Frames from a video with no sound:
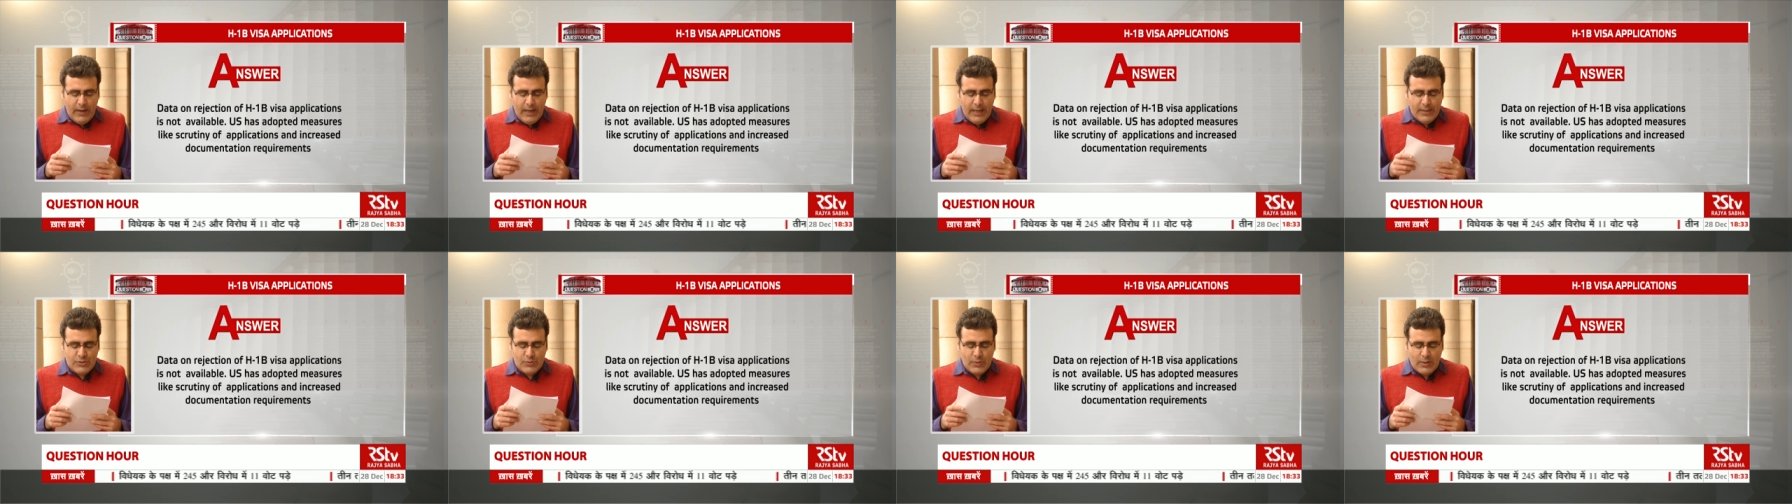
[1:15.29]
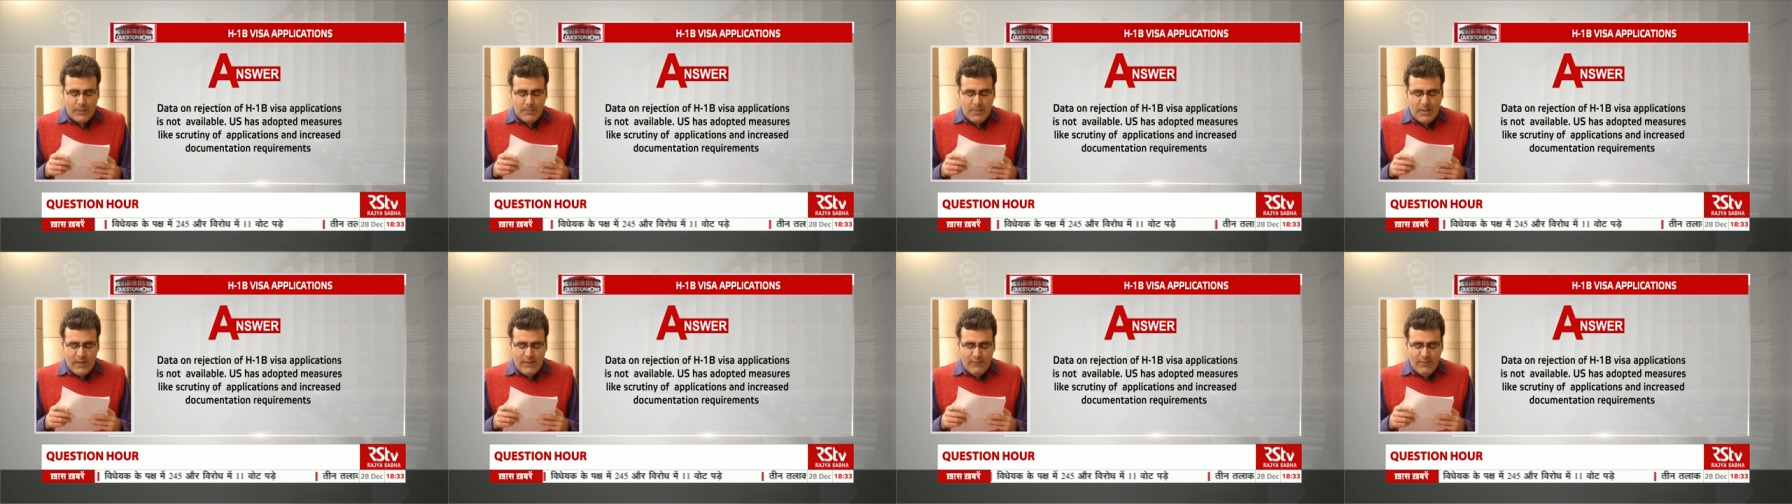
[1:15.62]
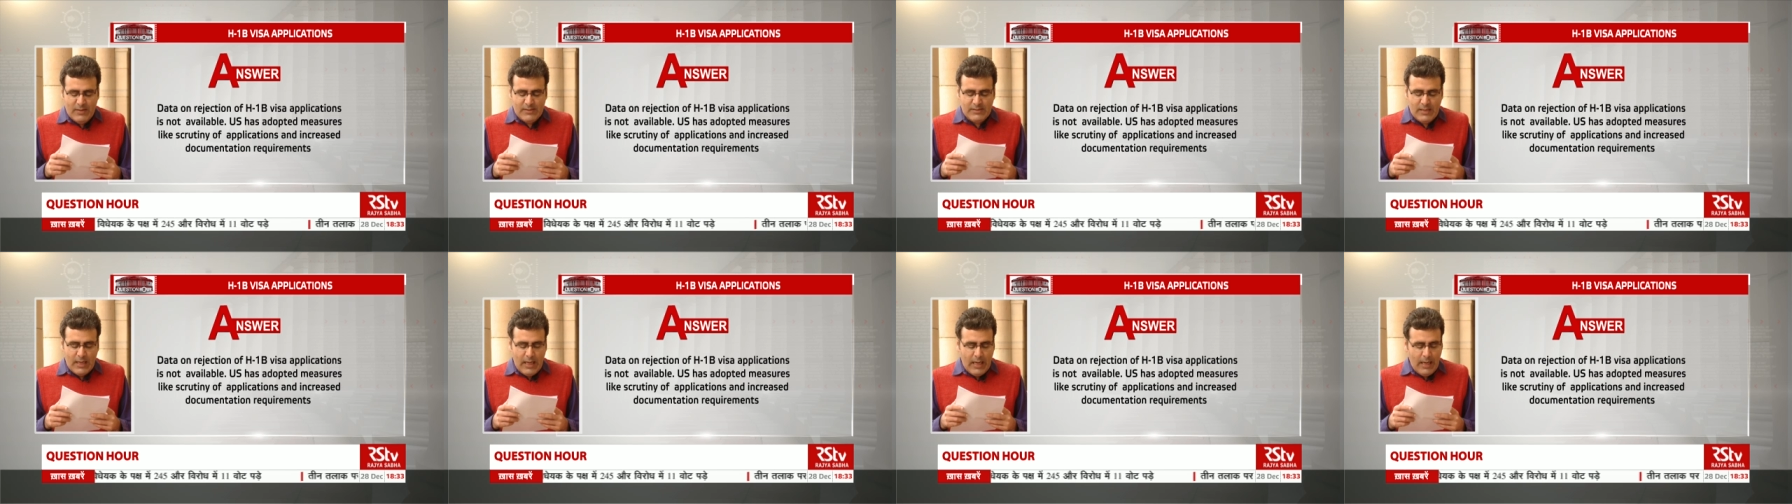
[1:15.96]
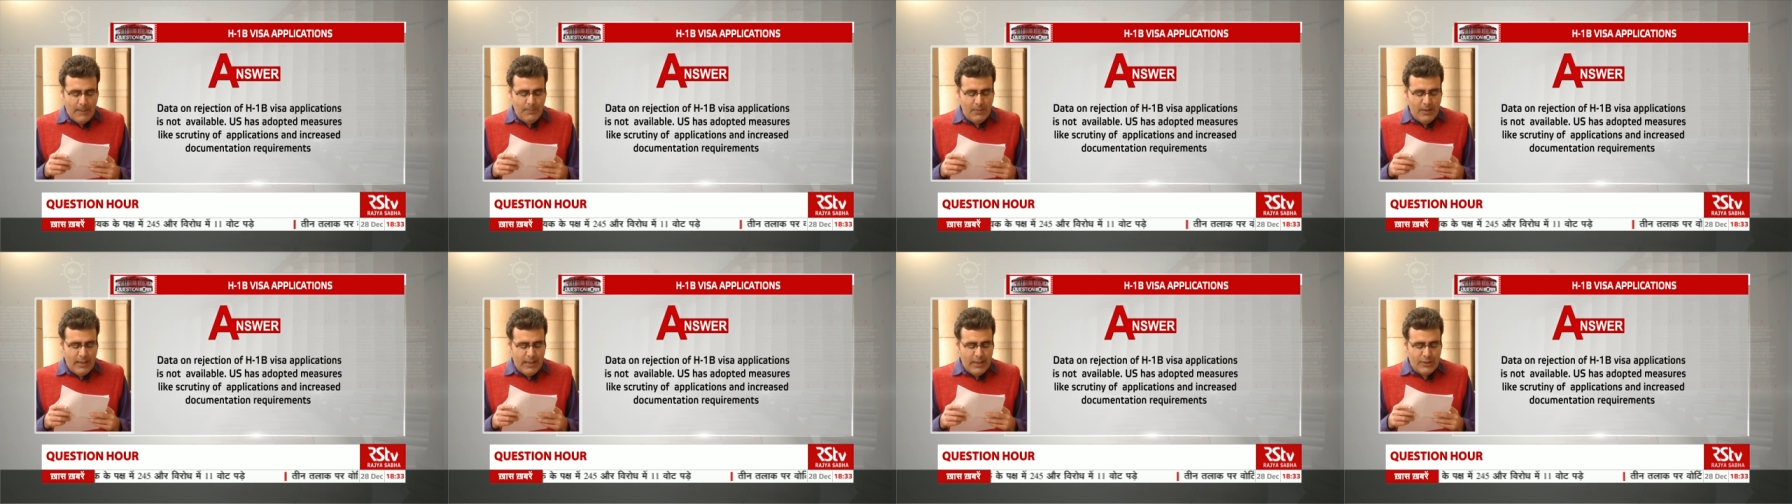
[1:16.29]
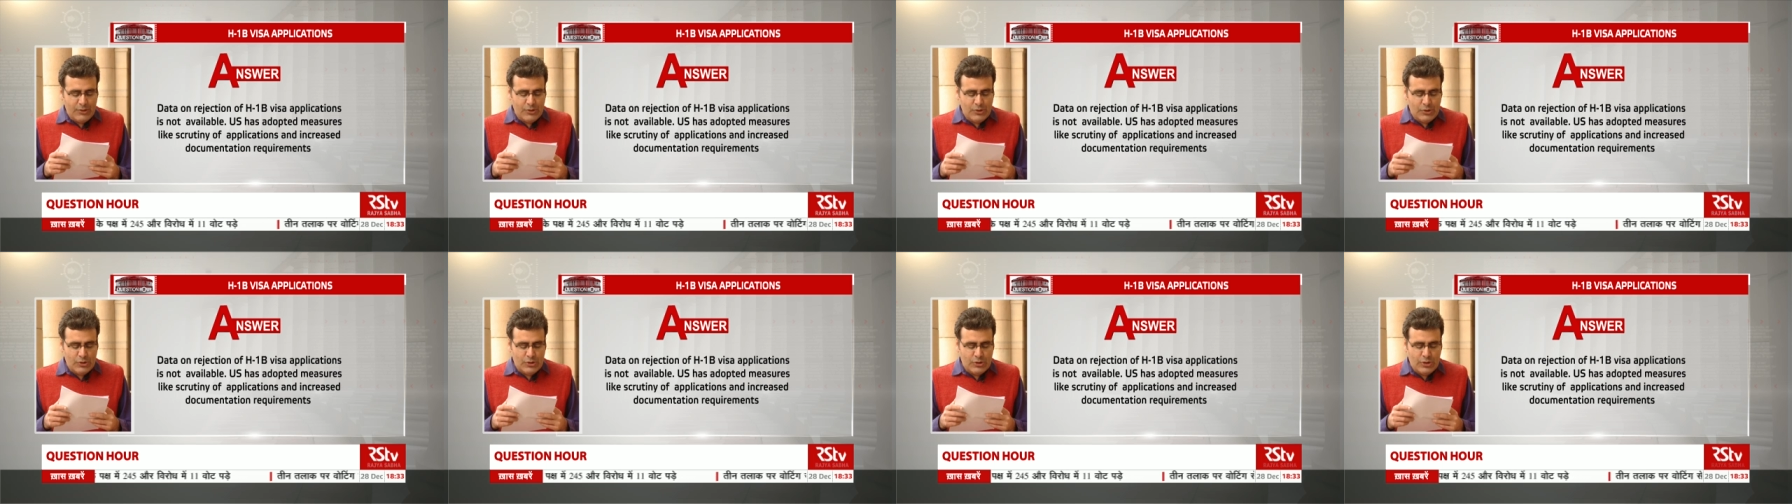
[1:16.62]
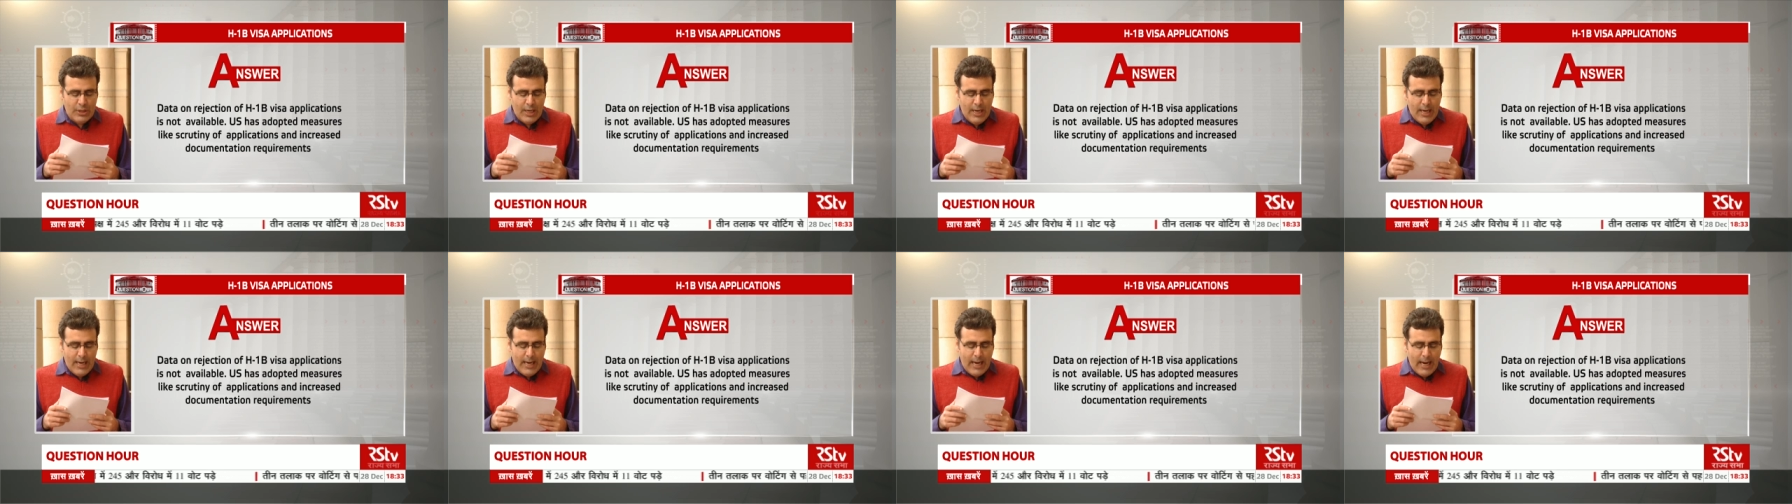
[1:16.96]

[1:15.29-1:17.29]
H-1B visa applications